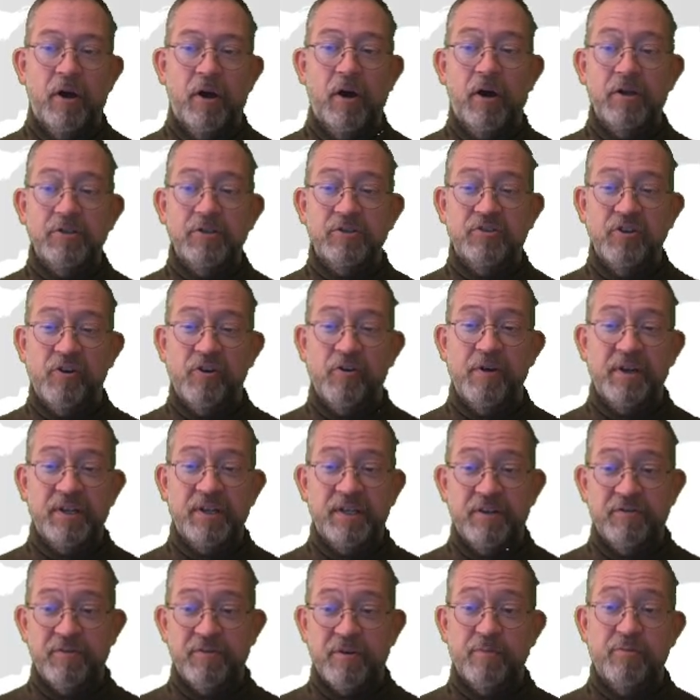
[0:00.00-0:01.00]
or showing
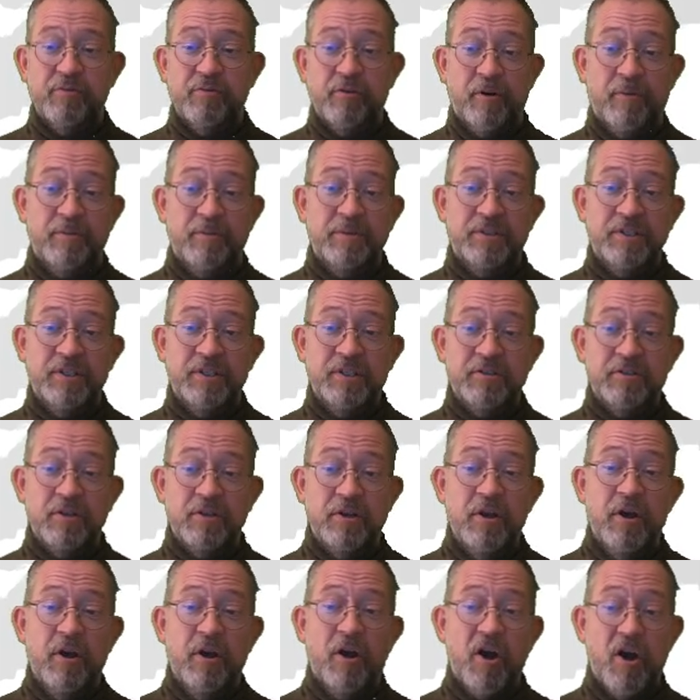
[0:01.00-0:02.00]
different properties
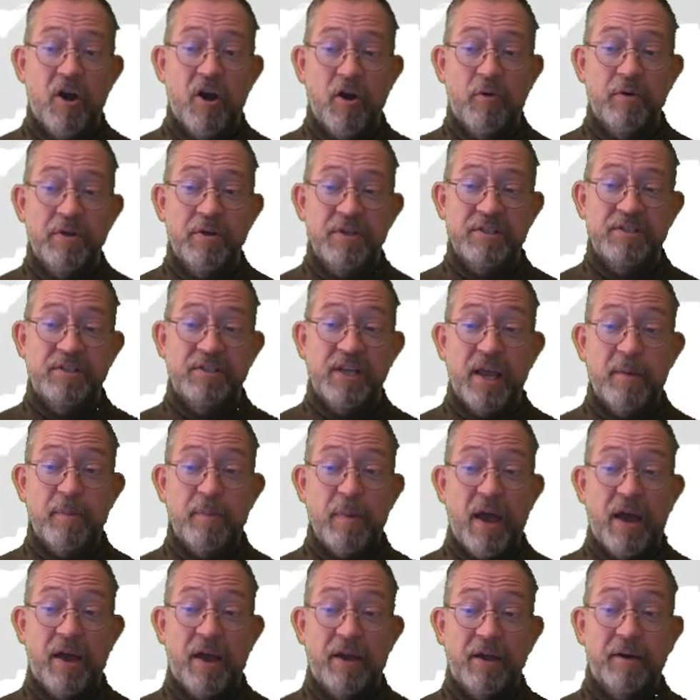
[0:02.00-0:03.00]
over the same
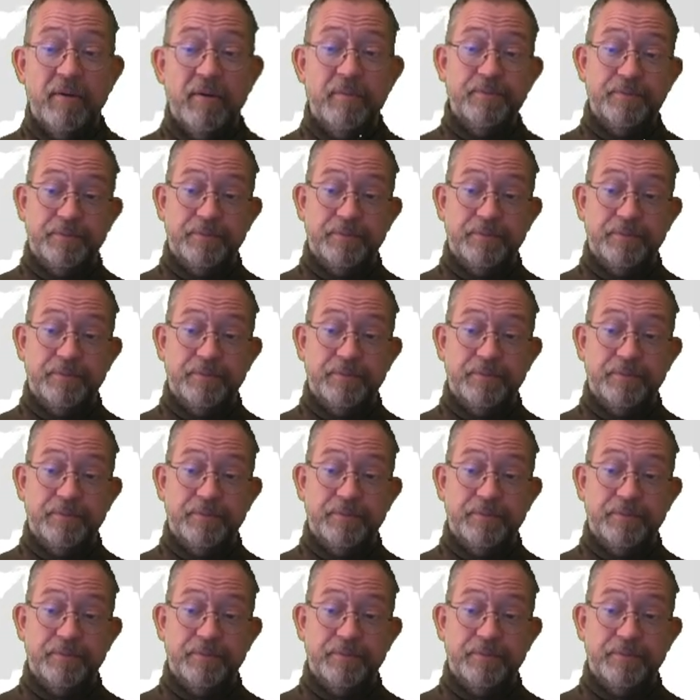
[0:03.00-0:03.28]
area